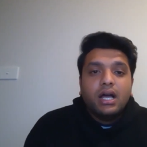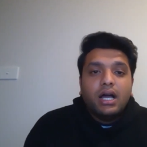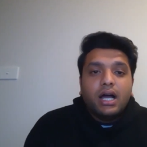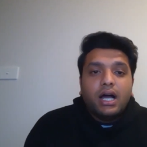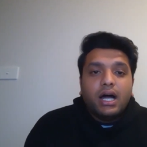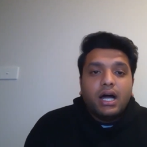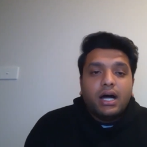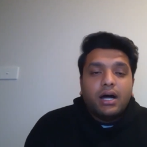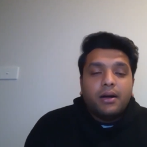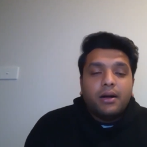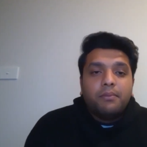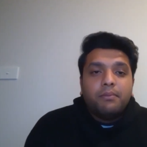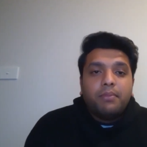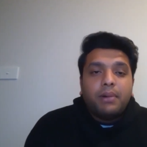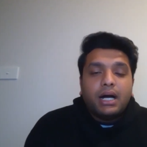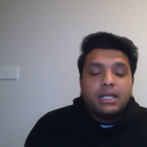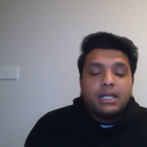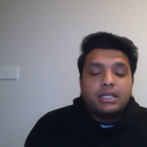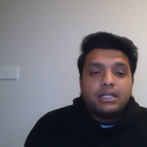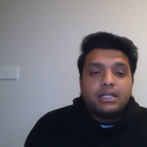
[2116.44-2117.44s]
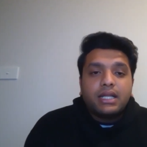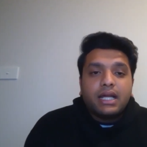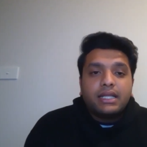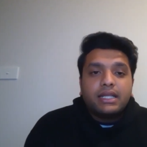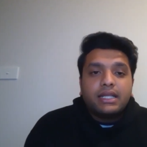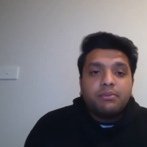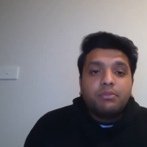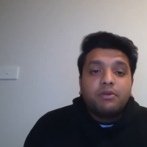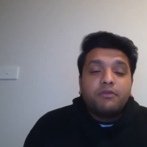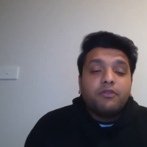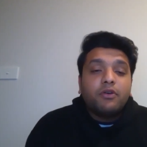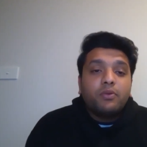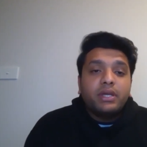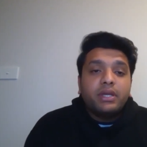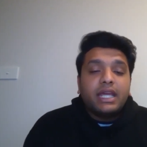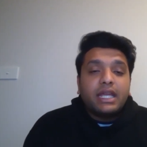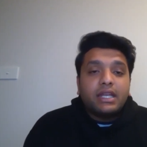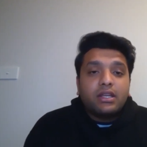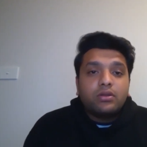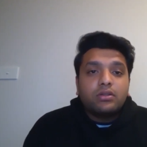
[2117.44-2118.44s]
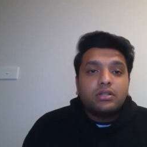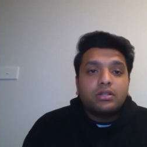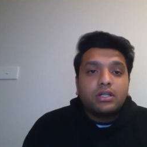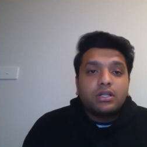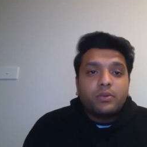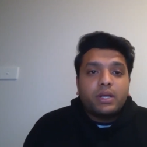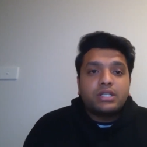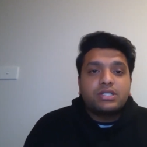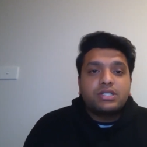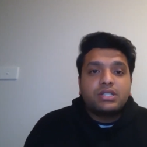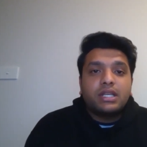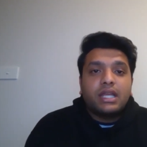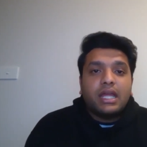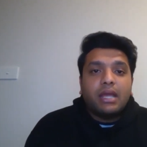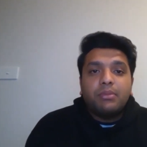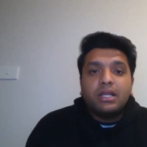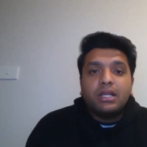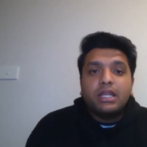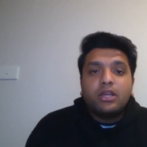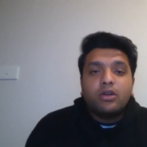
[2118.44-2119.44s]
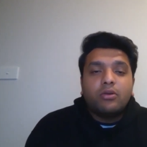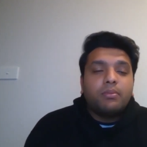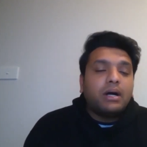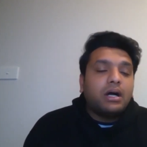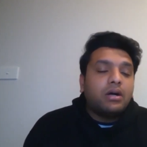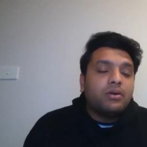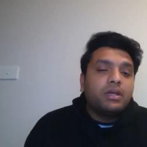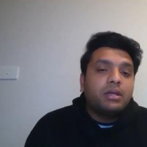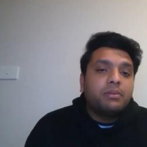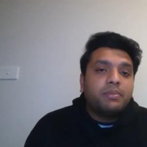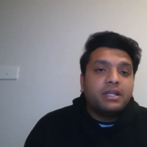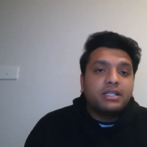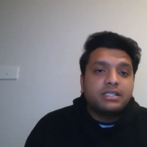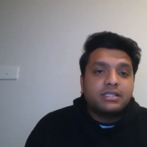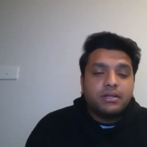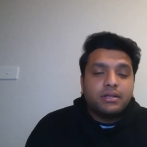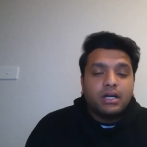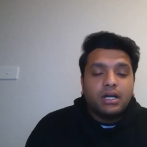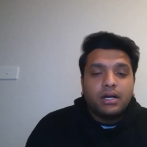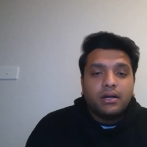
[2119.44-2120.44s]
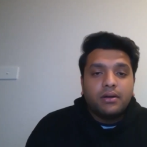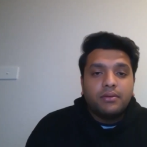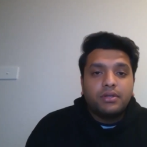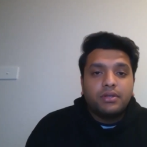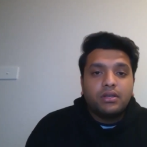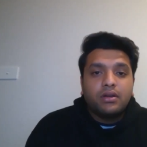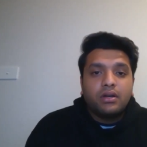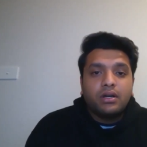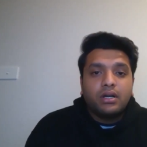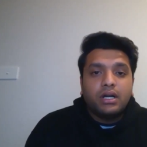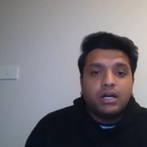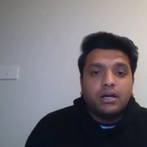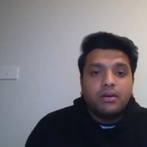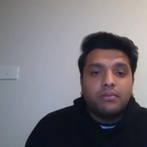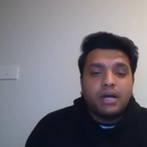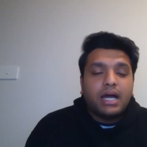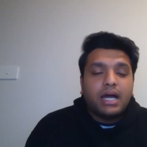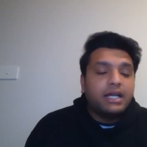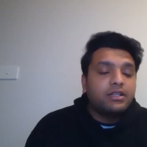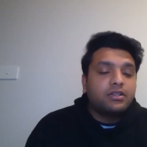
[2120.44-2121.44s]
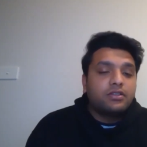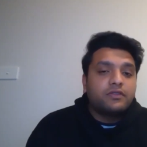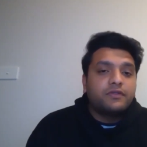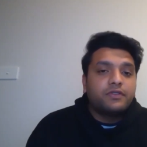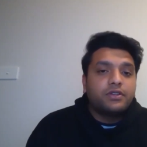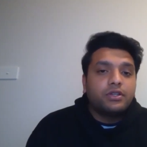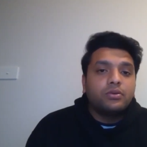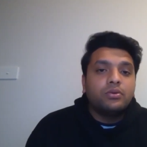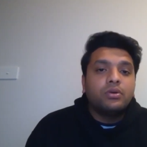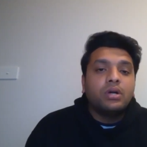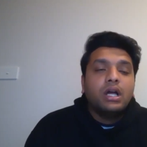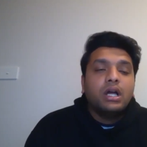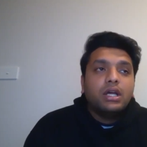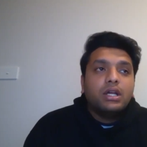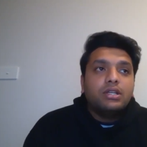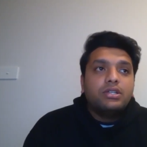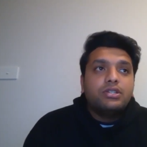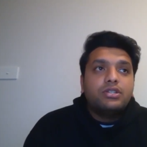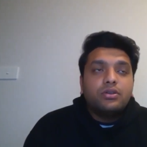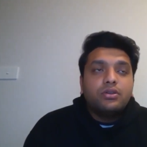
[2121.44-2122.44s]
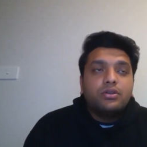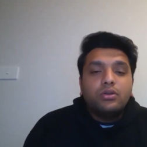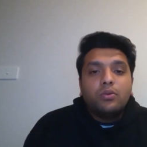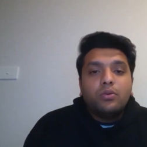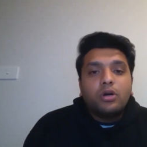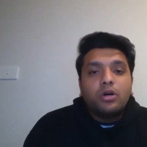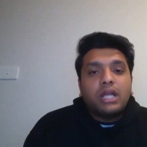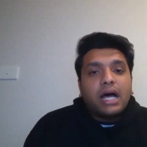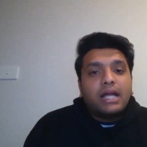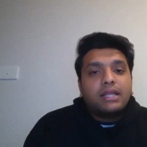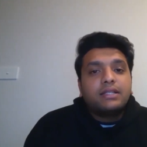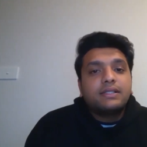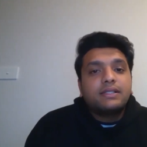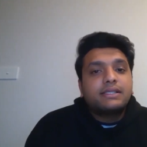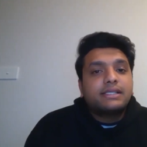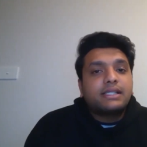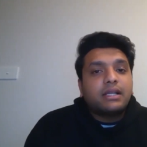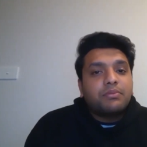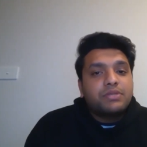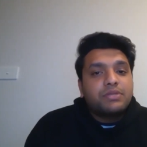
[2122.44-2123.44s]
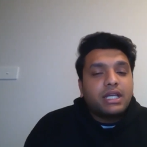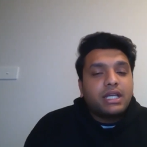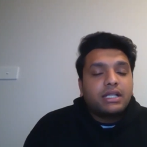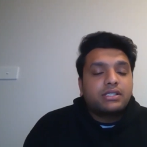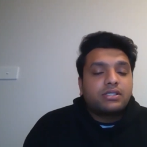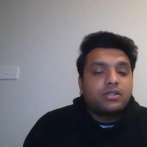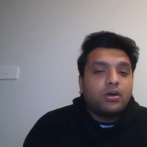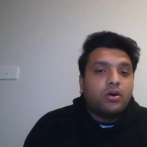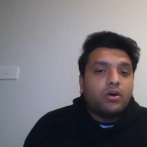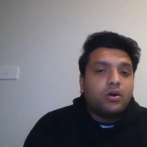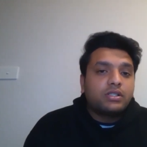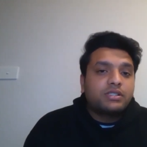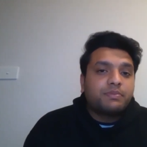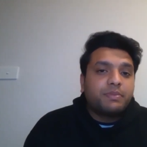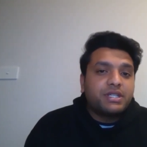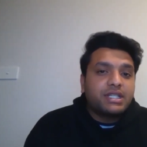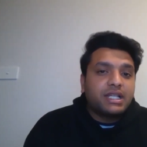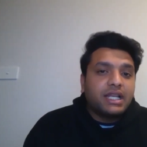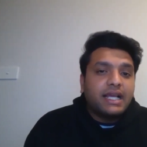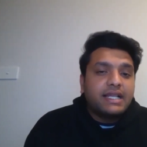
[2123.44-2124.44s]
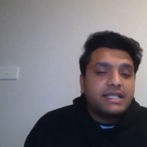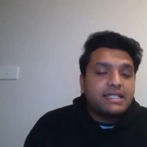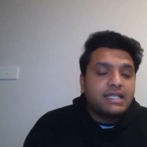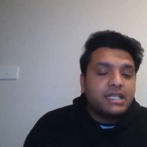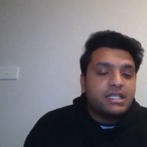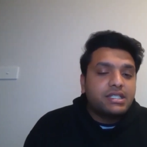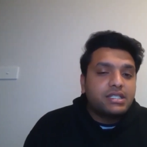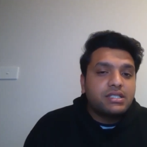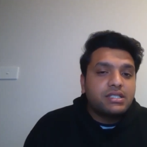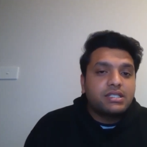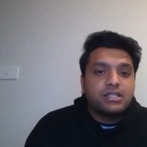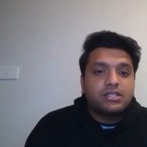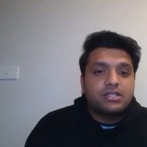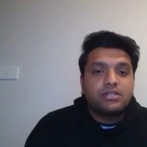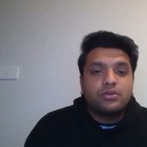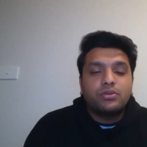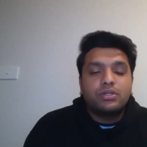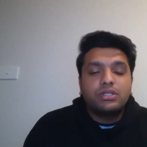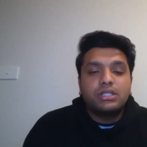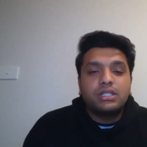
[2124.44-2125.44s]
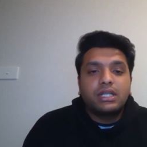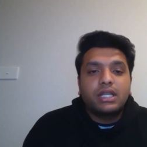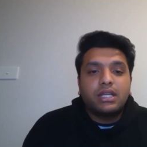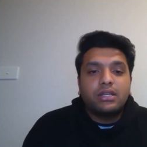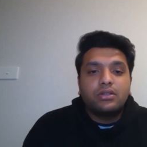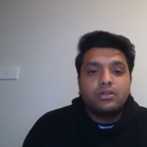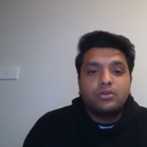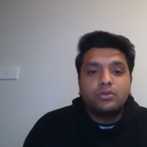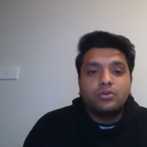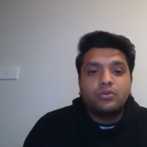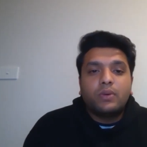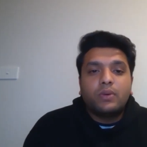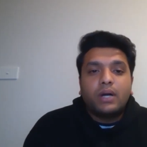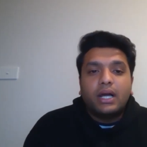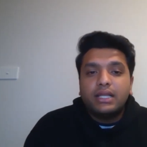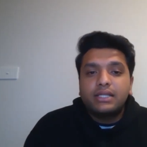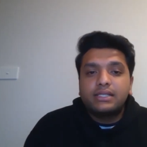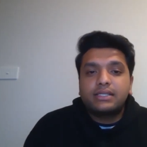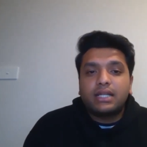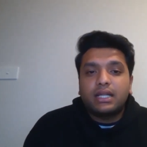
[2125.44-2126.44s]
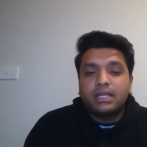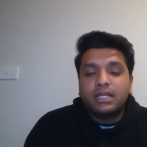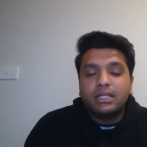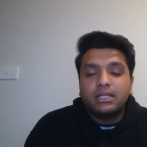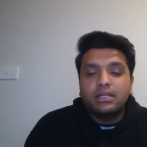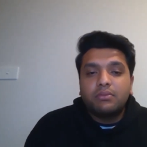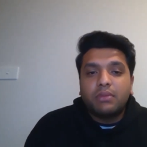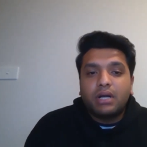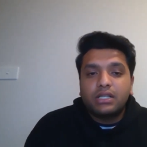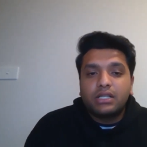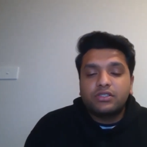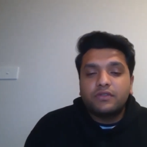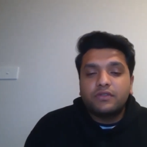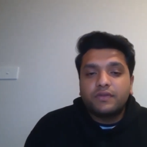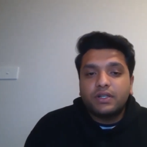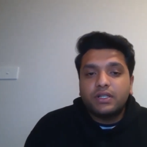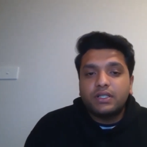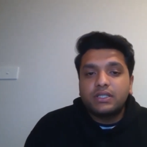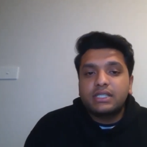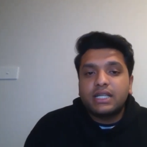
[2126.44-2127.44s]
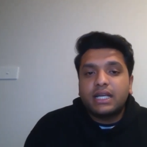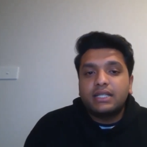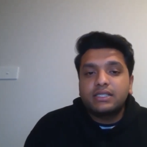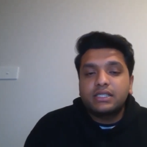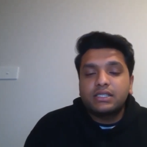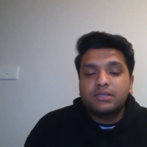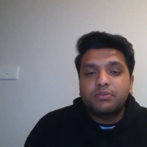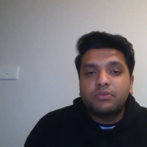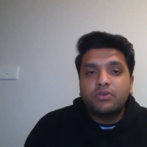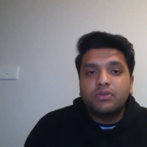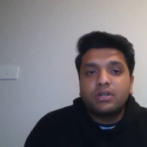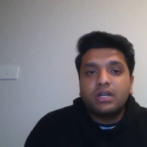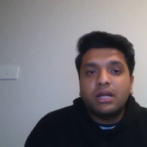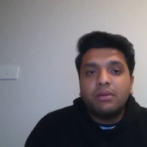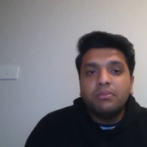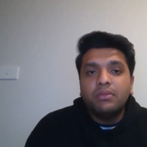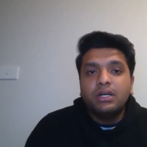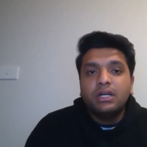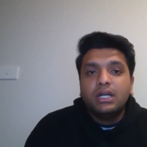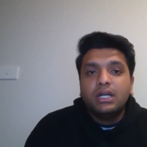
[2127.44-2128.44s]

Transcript: Uh, but I think before we get on to the question, Emily or Bowie, please, uh, you know, um, either of you, do you know what other subjects or specializations a student can do while studying the Master of Earth Sciences program?